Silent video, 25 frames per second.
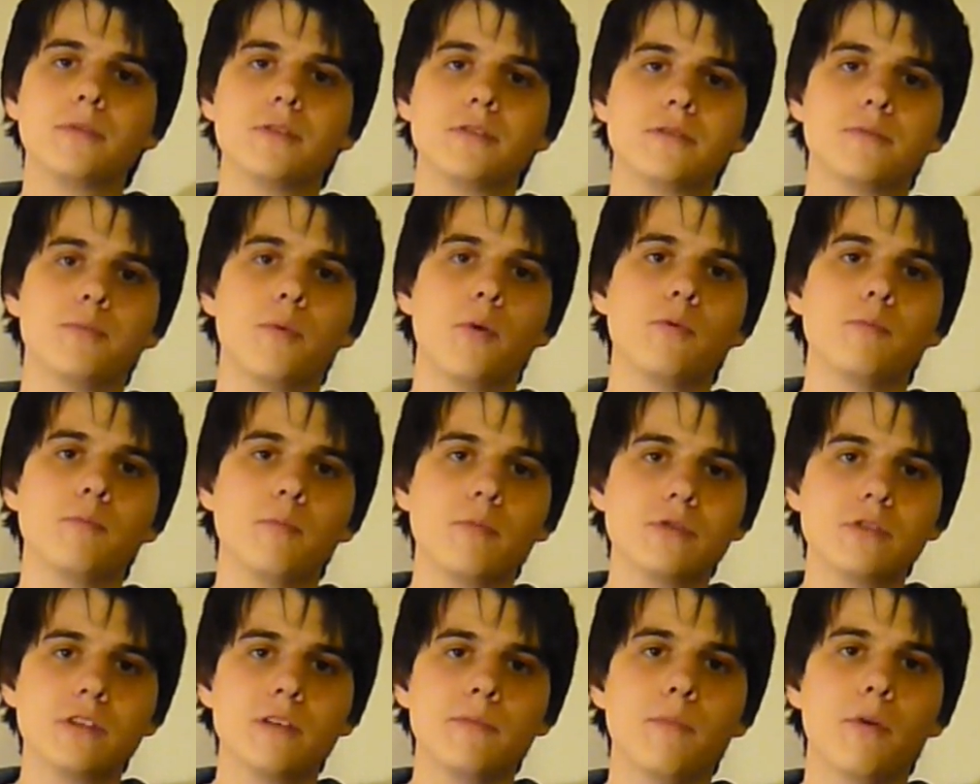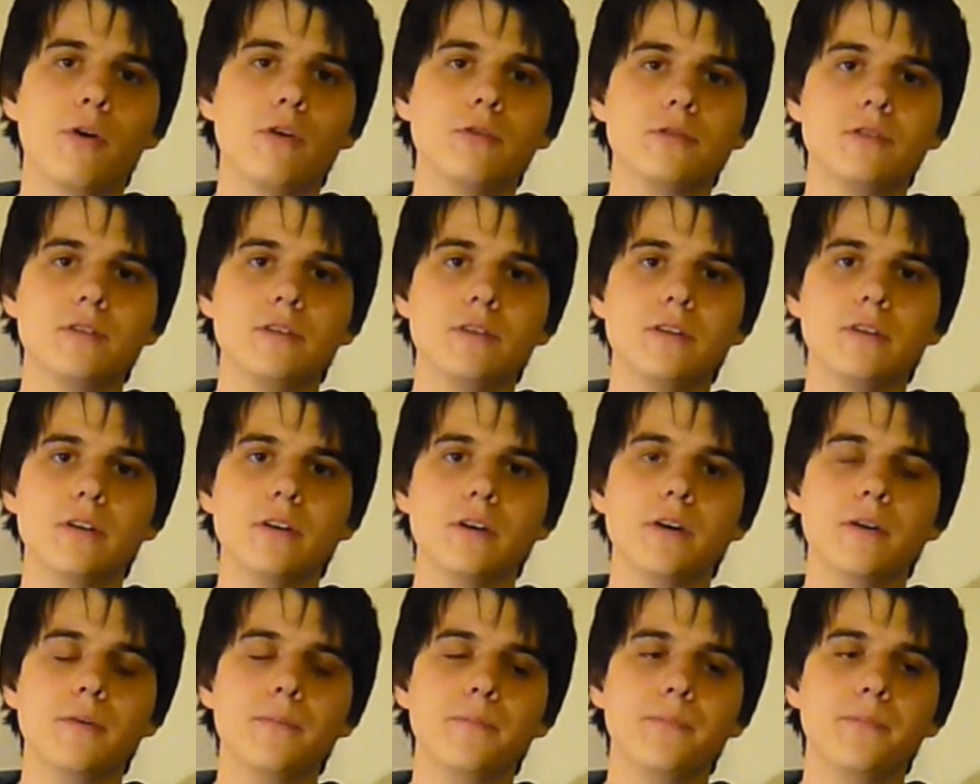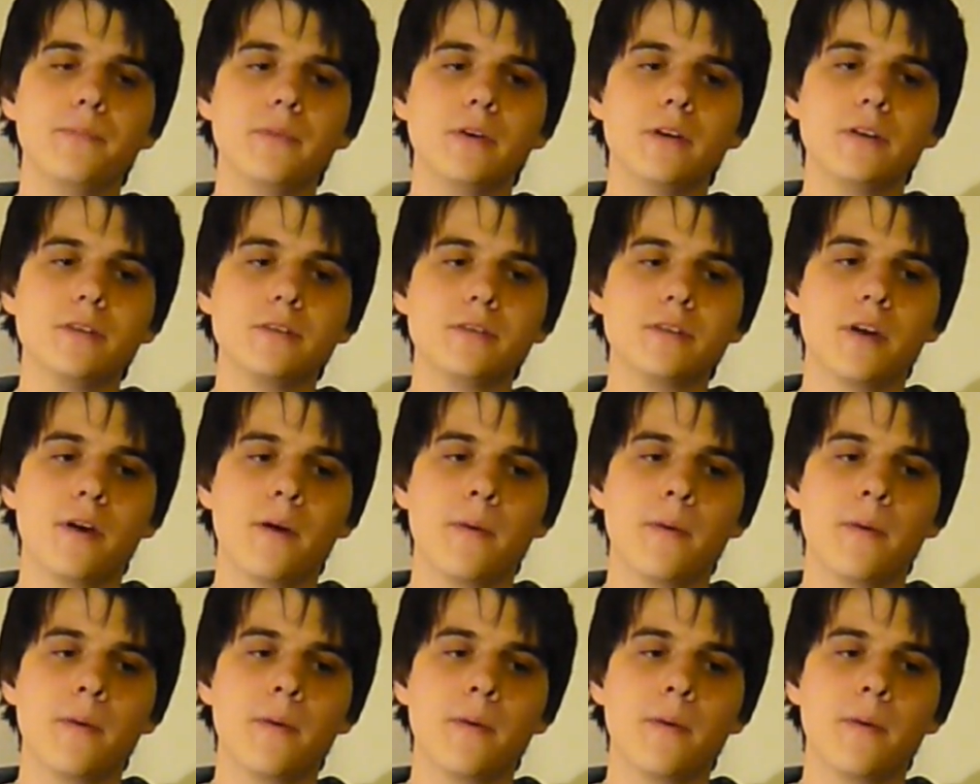It's mostly malty beers.